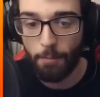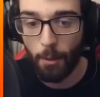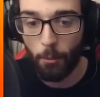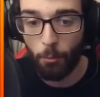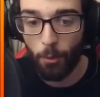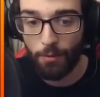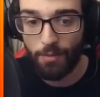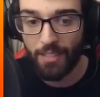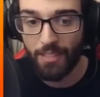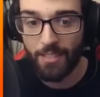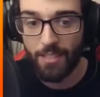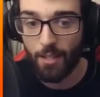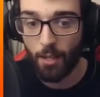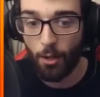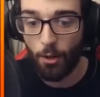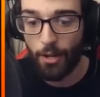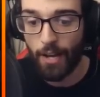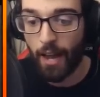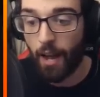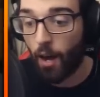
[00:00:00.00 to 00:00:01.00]
But with this
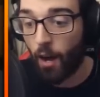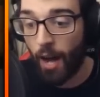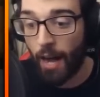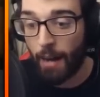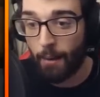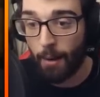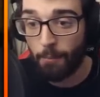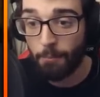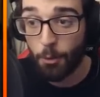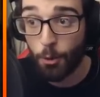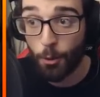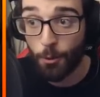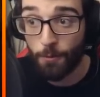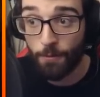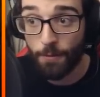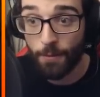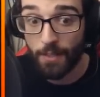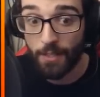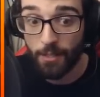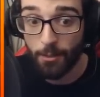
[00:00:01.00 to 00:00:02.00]
loadout, I'm good
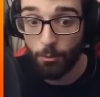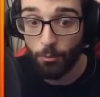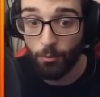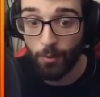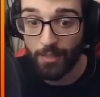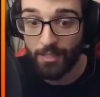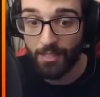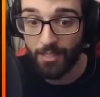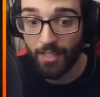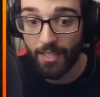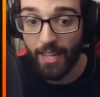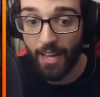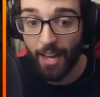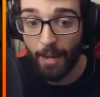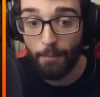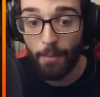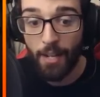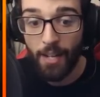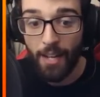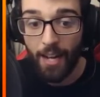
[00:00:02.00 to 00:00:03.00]
for this rest of the
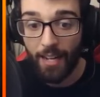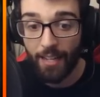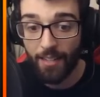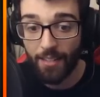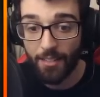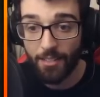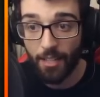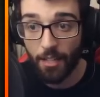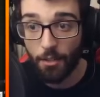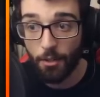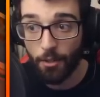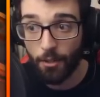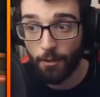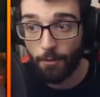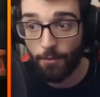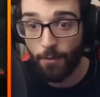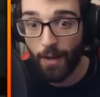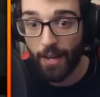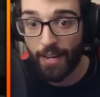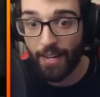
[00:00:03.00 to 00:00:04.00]
game, unless I go and
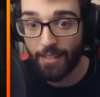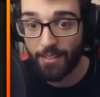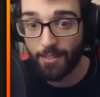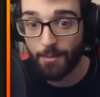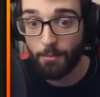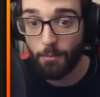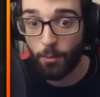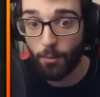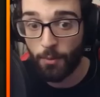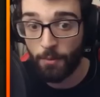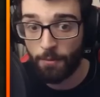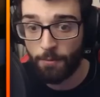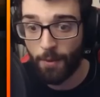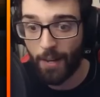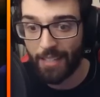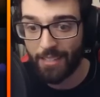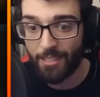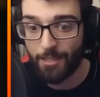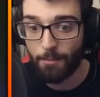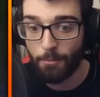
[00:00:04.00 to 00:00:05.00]
find
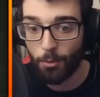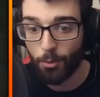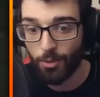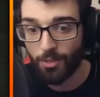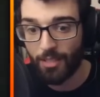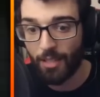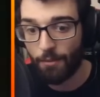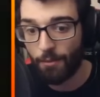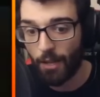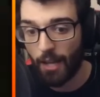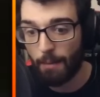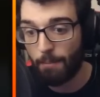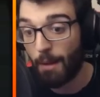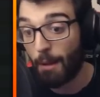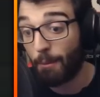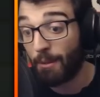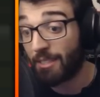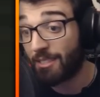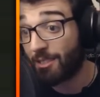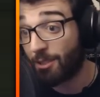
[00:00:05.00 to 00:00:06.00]
some more stuff, like
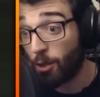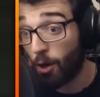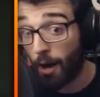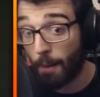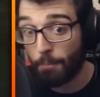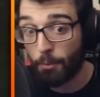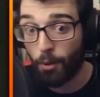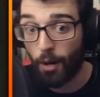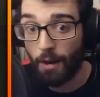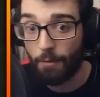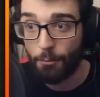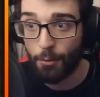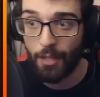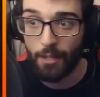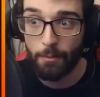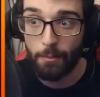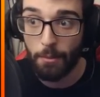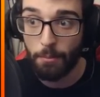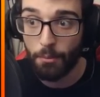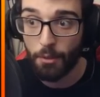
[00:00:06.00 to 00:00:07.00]
maybe a sniper rifle. That
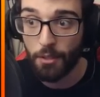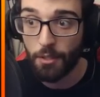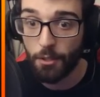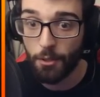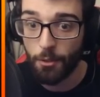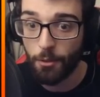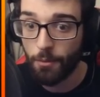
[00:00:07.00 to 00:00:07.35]
would be pretty cool.